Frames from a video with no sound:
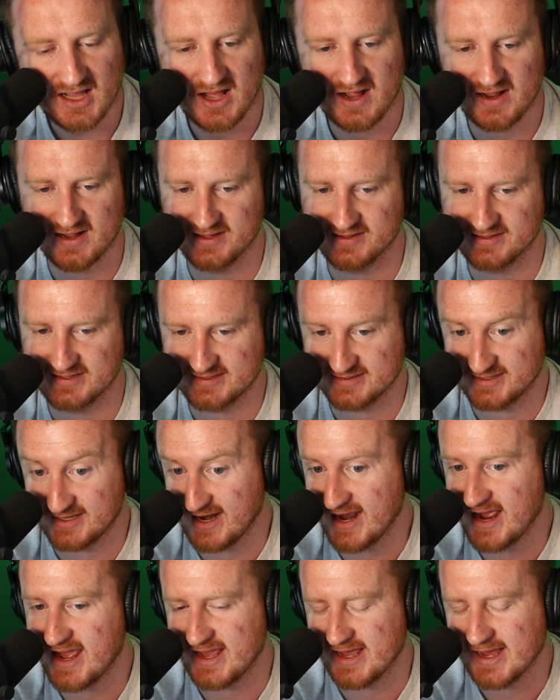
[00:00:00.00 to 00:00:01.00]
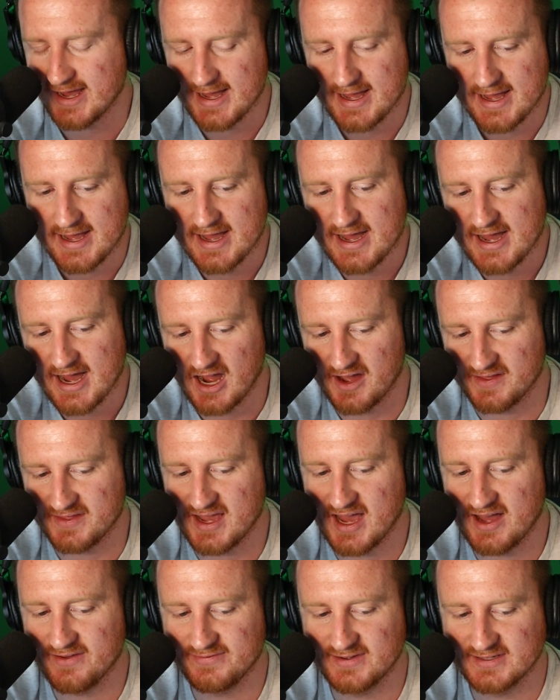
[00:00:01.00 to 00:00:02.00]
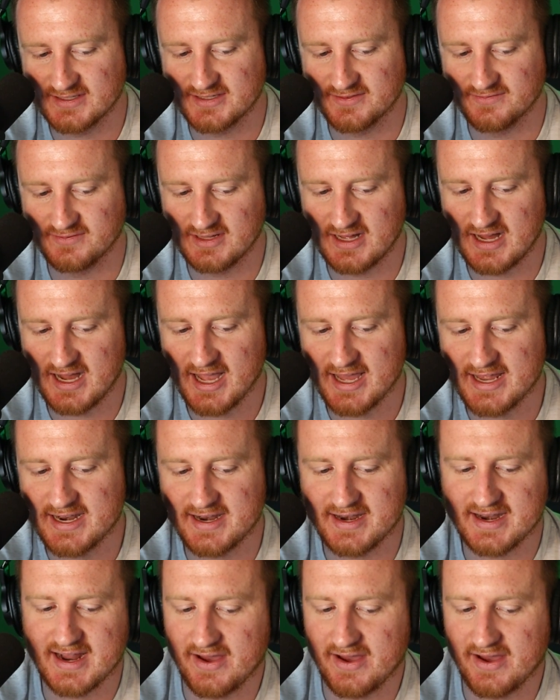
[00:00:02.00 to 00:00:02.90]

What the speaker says: today on the offensive line.